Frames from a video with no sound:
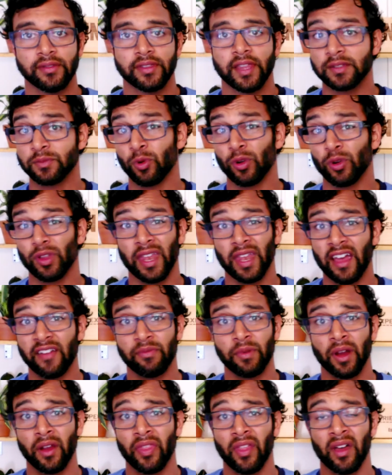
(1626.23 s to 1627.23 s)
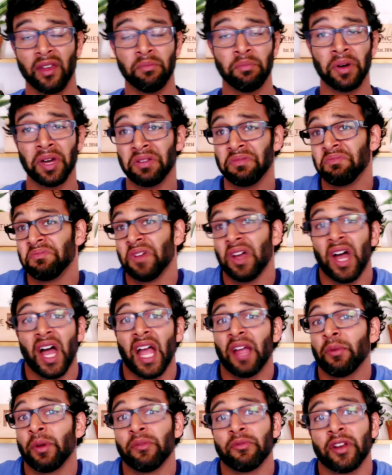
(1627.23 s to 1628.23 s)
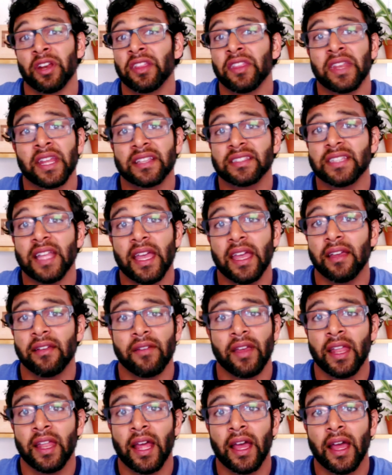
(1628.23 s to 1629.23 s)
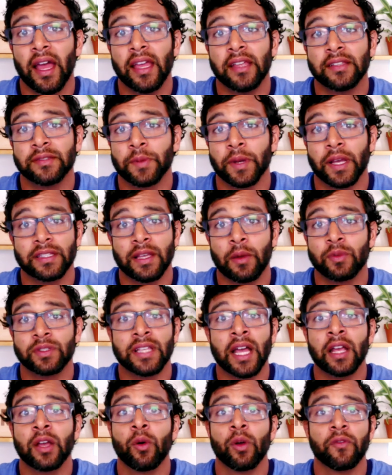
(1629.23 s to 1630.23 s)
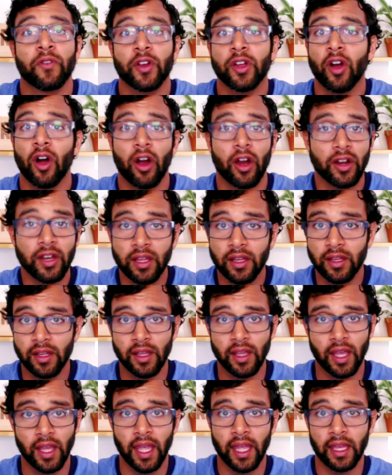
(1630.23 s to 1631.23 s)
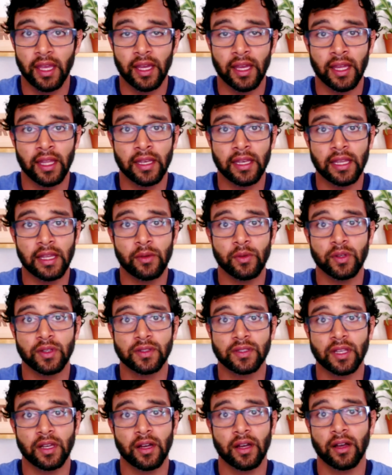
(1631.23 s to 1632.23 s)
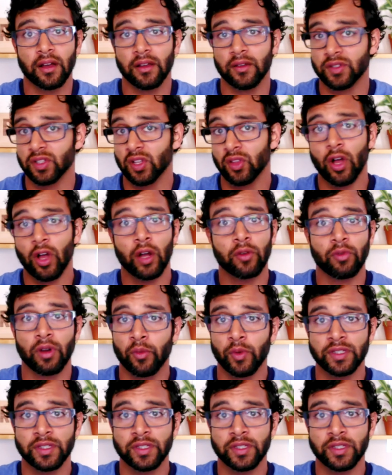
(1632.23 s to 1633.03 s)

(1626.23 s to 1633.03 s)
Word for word: That was more than half marathon, but I went running the next day, and it's because I was not going very hard, and it was a long run.